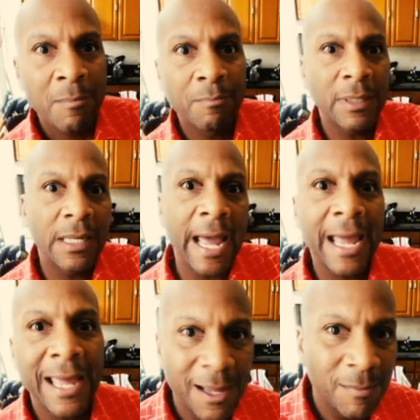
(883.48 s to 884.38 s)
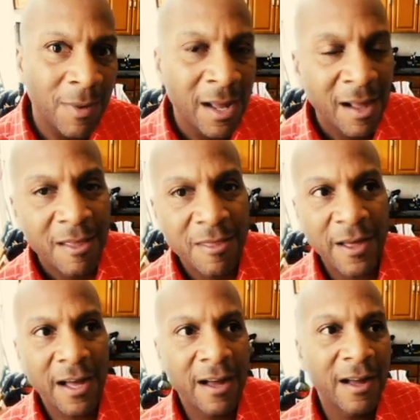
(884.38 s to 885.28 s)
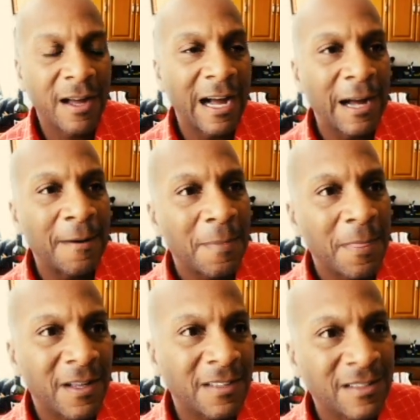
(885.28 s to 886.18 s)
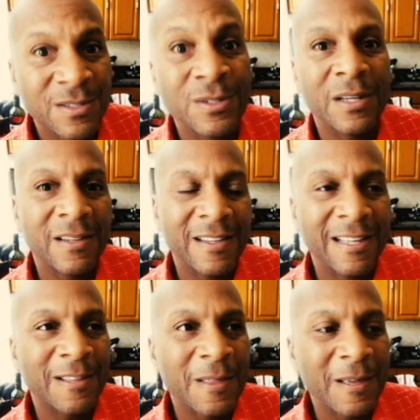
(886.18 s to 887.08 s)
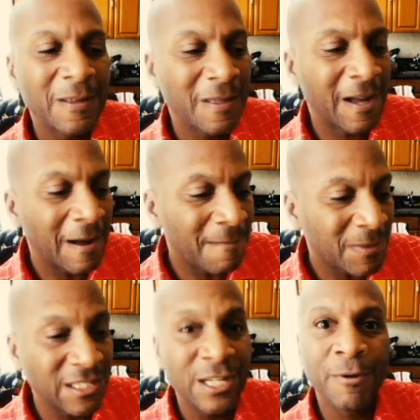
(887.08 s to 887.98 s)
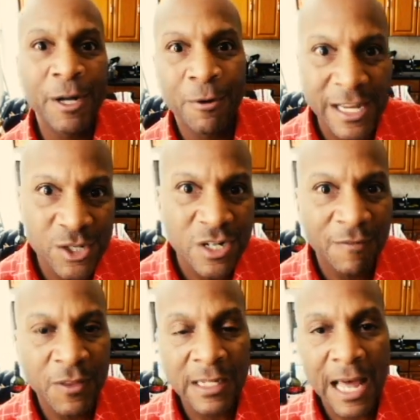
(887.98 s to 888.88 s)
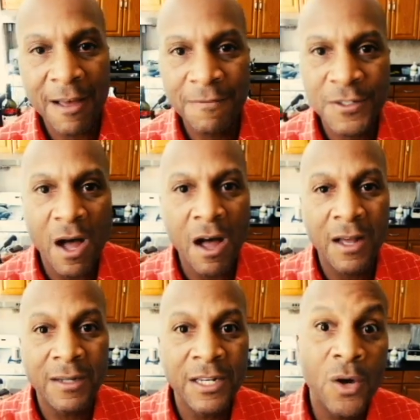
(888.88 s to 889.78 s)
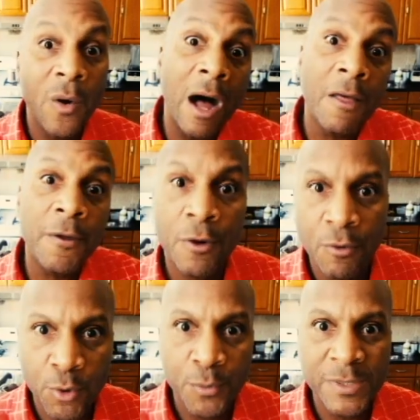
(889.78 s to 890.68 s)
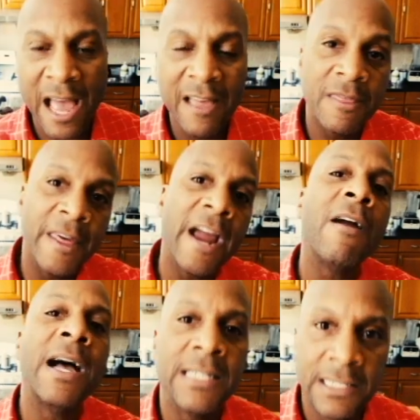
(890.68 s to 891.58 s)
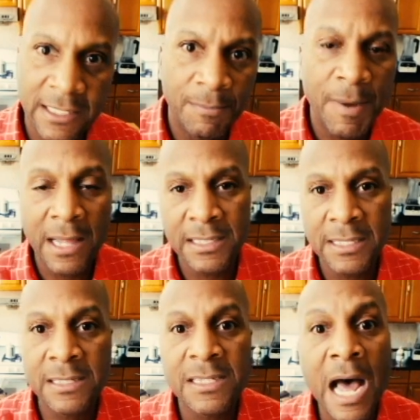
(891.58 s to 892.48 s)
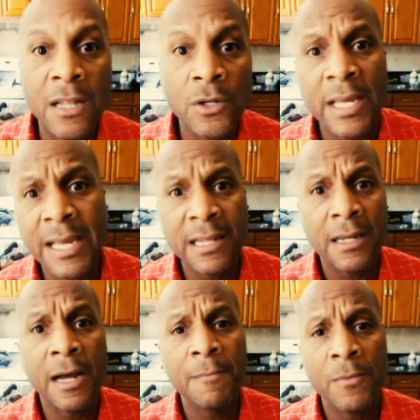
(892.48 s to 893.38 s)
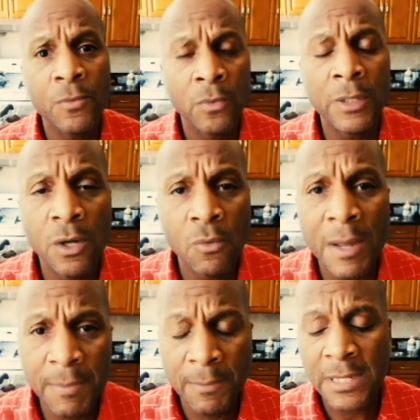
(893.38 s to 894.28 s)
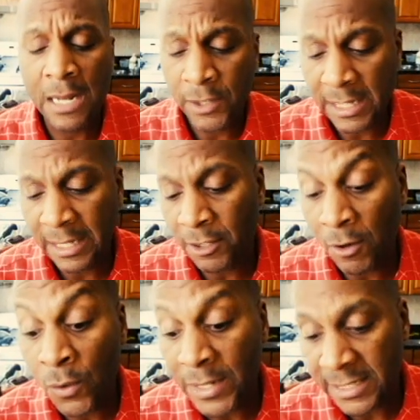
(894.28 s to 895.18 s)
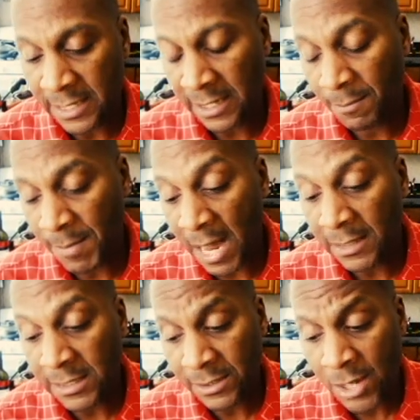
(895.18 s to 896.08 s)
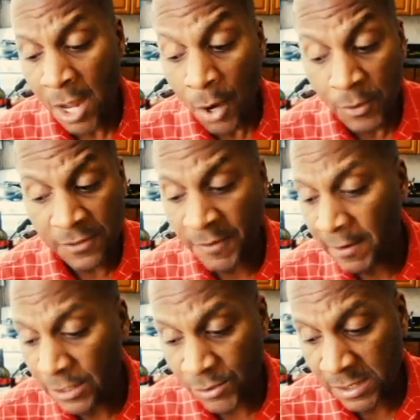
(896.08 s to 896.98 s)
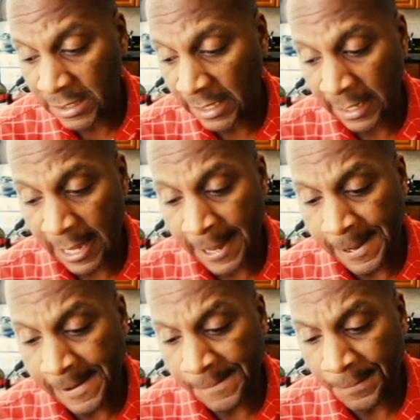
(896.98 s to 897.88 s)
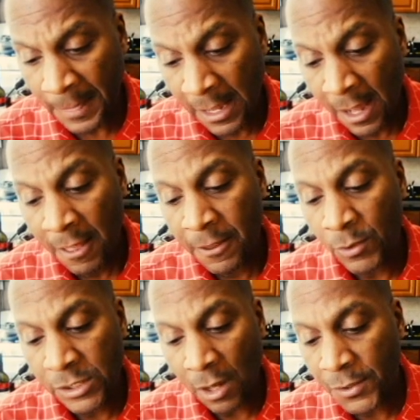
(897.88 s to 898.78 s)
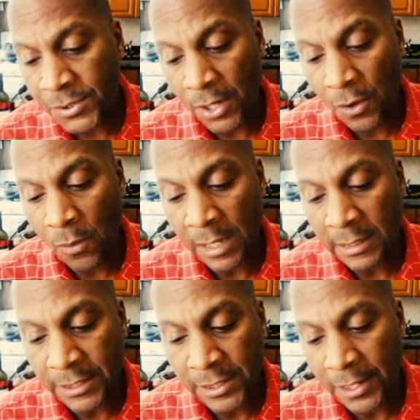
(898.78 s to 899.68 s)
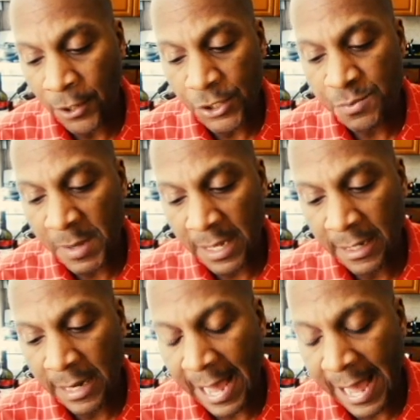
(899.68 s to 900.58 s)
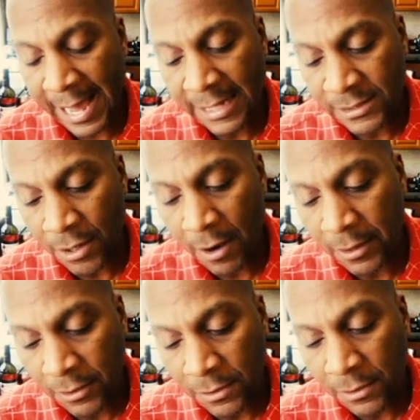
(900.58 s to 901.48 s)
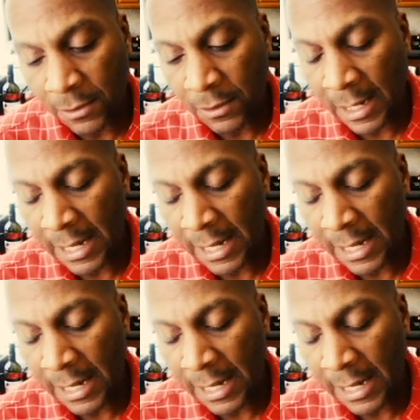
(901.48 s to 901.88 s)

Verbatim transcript: blame the um, the the the, the um, deterioration of the left on, you know, other groups and their identity politics, not looking at um, you know, white people not looking at their own identity politics, which is very interesting. Um, there was also a Linda Hirschman has an article, uh,